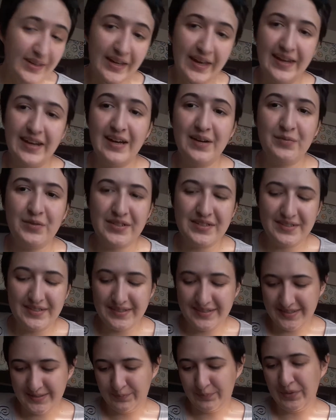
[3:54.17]
And I
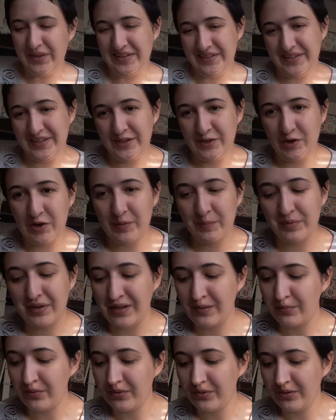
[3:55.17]
was picking on
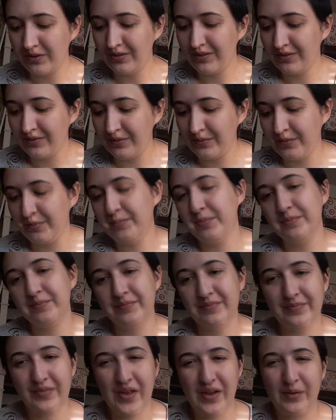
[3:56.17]
people,
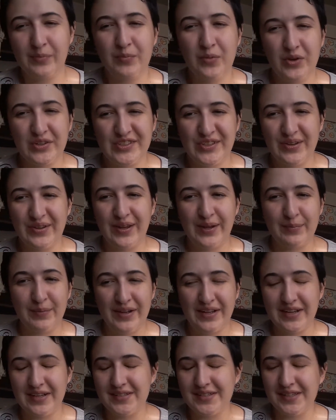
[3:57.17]
like more so like my
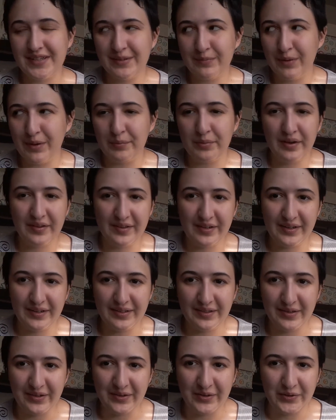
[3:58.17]
cousin and my
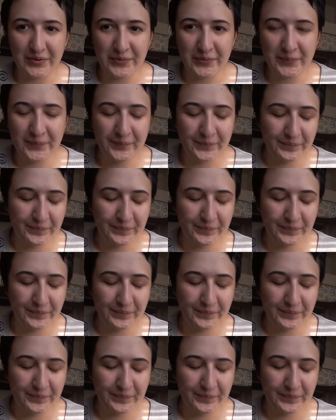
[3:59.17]
brother though,